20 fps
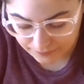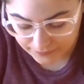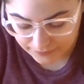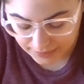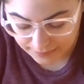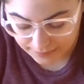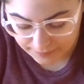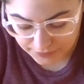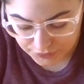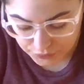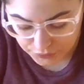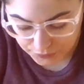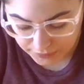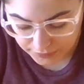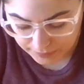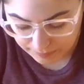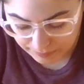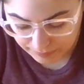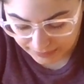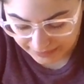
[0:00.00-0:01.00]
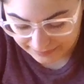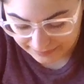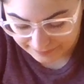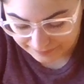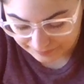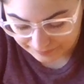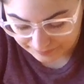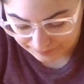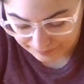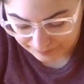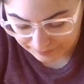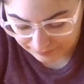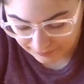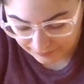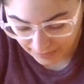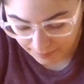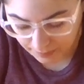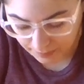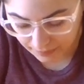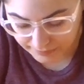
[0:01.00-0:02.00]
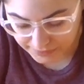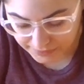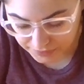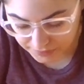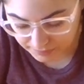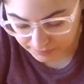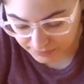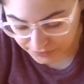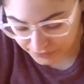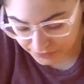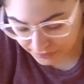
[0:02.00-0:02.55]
I'm not sure, but I probably just measured